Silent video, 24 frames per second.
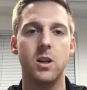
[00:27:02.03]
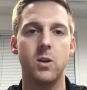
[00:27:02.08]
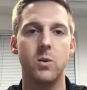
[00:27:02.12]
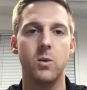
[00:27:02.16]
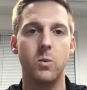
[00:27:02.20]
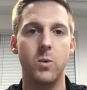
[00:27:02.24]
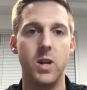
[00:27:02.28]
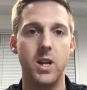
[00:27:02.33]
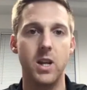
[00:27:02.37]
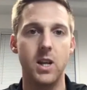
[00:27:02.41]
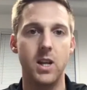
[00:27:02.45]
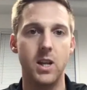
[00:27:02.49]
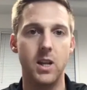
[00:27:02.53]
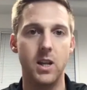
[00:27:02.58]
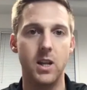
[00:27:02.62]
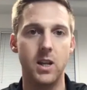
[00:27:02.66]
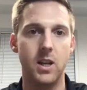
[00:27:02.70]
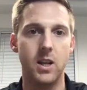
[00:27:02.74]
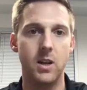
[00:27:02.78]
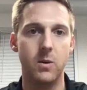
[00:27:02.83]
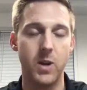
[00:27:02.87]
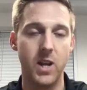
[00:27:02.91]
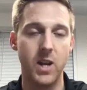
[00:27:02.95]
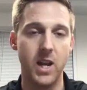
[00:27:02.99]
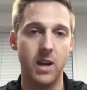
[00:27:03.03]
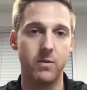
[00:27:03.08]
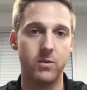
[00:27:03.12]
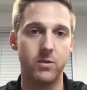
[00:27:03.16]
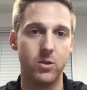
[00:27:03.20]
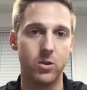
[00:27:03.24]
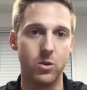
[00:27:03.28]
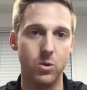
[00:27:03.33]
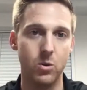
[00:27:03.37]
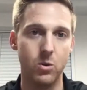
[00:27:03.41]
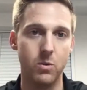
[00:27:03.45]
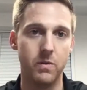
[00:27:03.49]
we, we have
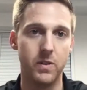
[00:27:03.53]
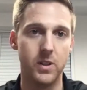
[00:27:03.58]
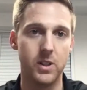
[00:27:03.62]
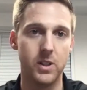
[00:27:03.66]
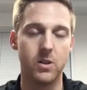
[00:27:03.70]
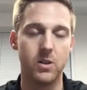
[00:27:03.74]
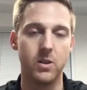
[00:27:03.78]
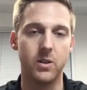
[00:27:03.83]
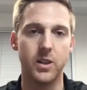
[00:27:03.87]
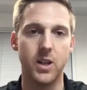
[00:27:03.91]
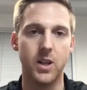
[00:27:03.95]
two physical